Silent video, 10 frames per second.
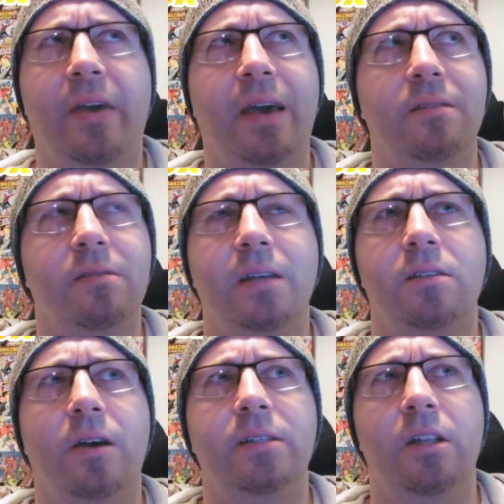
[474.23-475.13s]
I think it's
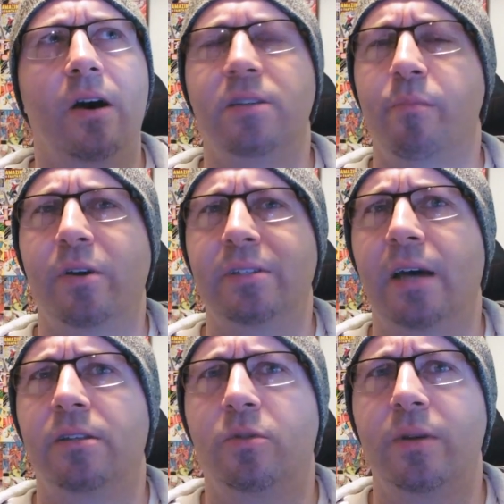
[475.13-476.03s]
£6.99, so it brings
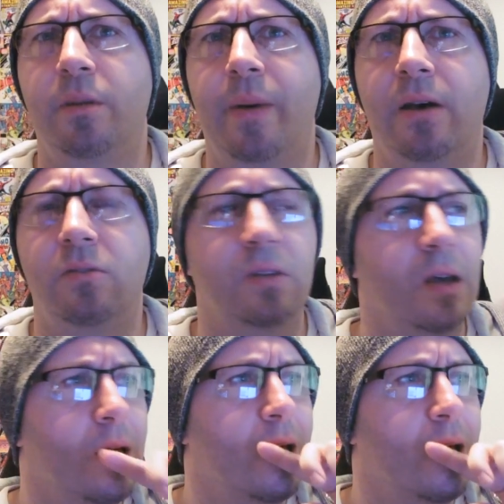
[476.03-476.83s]
it under £20,